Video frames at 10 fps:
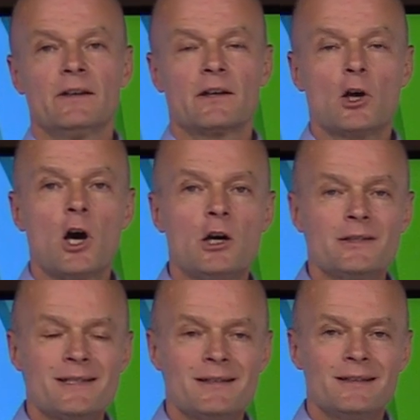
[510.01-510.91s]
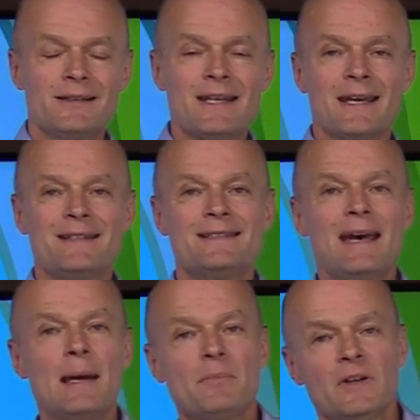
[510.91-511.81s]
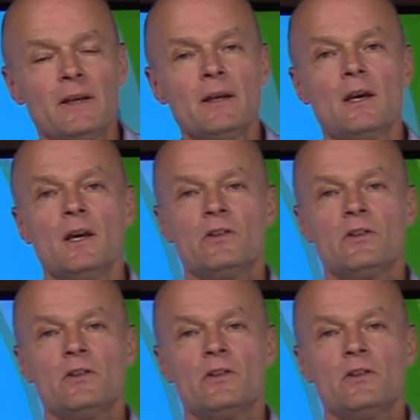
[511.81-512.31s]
They're constantly adapting.